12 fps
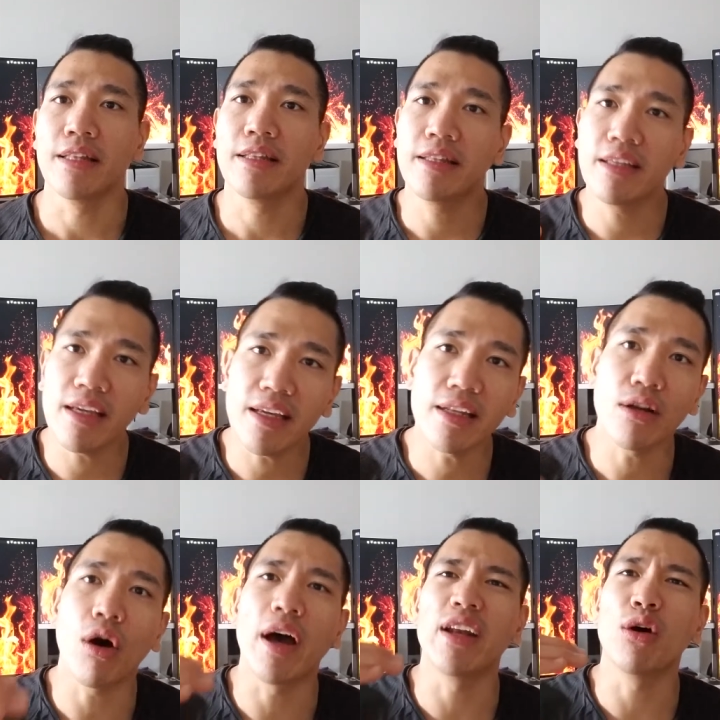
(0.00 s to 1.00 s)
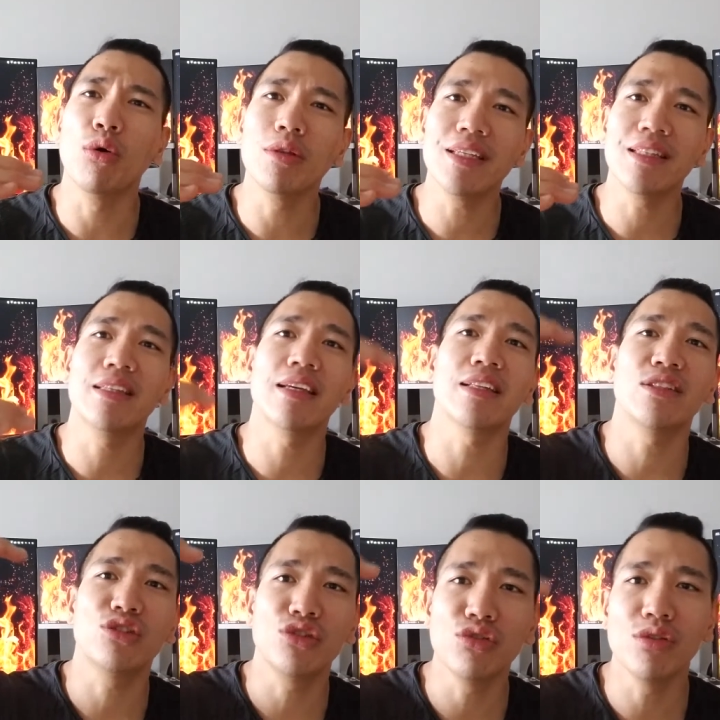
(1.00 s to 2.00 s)
then and only then
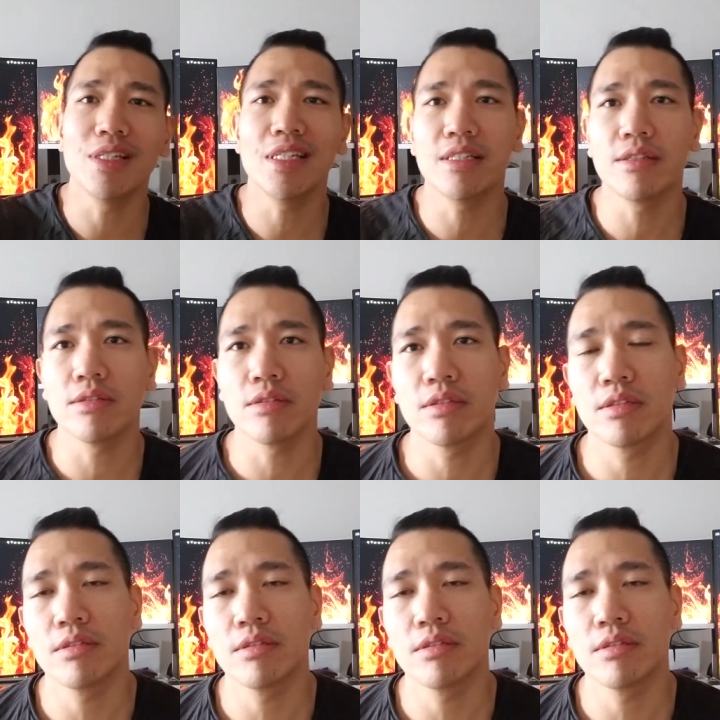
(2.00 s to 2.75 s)
do you need to